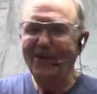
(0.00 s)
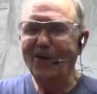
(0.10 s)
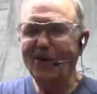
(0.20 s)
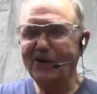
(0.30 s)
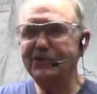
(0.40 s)

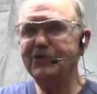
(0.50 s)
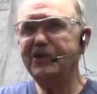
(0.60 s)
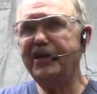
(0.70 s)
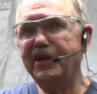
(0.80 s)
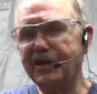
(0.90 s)
or you
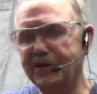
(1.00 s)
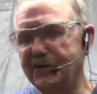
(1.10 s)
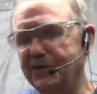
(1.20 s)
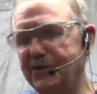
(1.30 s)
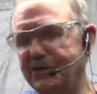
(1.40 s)

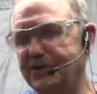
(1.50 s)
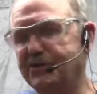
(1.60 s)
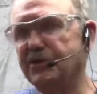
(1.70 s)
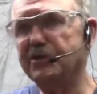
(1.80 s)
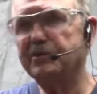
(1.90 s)
can
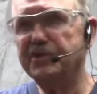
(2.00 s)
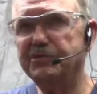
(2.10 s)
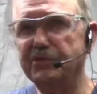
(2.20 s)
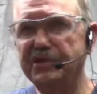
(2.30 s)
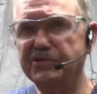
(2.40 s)
turn it
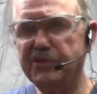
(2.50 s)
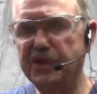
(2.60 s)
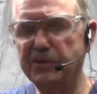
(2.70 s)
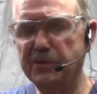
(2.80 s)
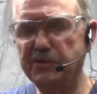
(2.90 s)
between
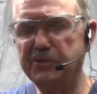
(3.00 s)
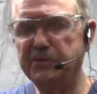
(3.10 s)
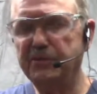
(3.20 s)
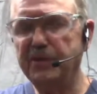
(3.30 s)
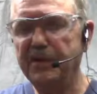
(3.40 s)
centers.
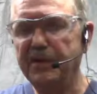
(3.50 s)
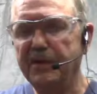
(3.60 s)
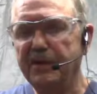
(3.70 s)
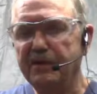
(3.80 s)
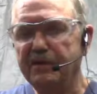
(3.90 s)

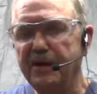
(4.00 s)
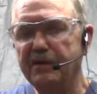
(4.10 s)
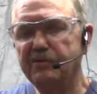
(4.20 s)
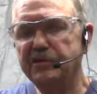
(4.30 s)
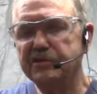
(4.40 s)

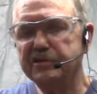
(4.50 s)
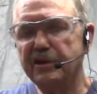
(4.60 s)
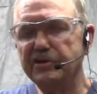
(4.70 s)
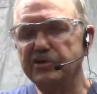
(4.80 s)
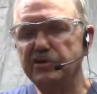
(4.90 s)
And when you
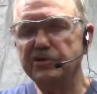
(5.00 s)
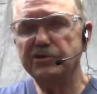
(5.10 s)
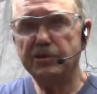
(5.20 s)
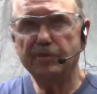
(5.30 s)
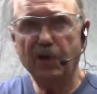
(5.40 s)
start using
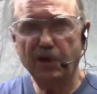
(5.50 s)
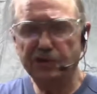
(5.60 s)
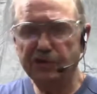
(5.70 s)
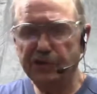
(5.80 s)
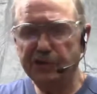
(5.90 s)
your ball
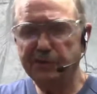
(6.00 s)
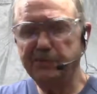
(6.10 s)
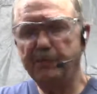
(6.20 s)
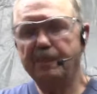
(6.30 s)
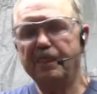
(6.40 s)
jig,
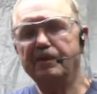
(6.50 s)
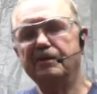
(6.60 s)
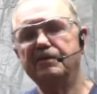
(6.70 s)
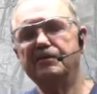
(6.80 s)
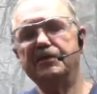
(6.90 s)

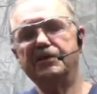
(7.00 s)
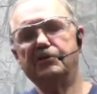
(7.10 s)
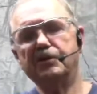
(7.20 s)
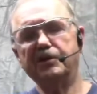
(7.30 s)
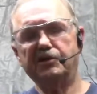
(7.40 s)
the
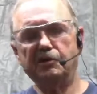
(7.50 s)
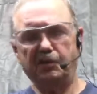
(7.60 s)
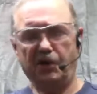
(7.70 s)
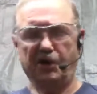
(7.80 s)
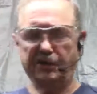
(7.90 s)
critical
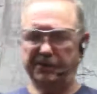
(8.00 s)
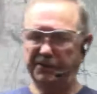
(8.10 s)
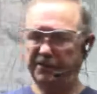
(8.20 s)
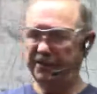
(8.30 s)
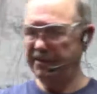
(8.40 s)
part
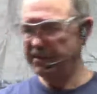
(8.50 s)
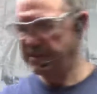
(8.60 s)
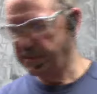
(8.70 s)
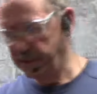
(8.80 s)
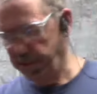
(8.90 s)

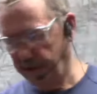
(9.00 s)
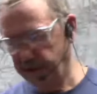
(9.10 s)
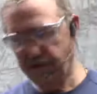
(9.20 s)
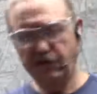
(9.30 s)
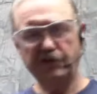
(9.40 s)
is
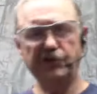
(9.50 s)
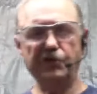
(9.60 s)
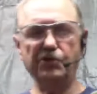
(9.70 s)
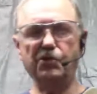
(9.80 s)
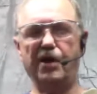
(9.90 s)
that
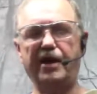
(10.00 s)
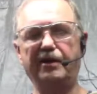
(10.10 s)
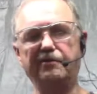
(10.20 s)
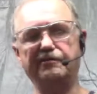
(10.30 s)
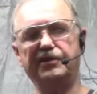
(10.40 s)
you
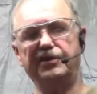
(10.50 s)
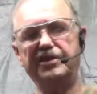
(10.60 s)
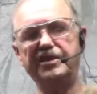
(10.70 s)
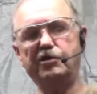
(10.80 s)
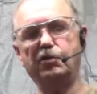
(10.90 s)
have it
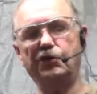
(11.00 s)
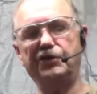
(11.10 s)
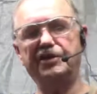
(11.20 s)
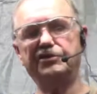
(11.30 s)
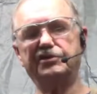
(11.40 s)
equal
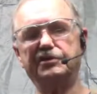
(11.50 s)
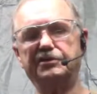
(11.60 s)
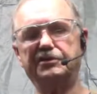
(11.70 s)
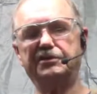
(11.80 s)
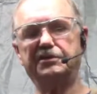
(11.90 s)
distance,